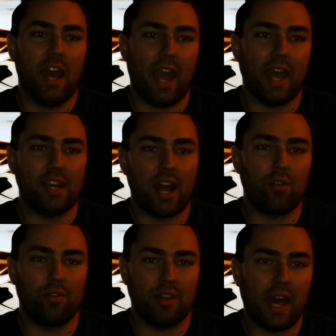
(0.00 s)
And not
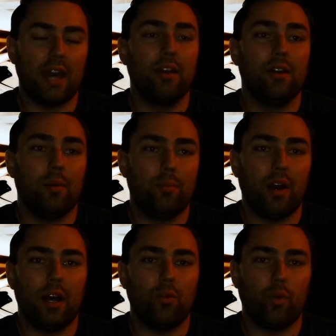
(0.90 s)
only that,
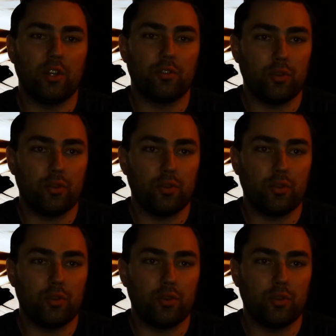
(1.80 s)
but when you're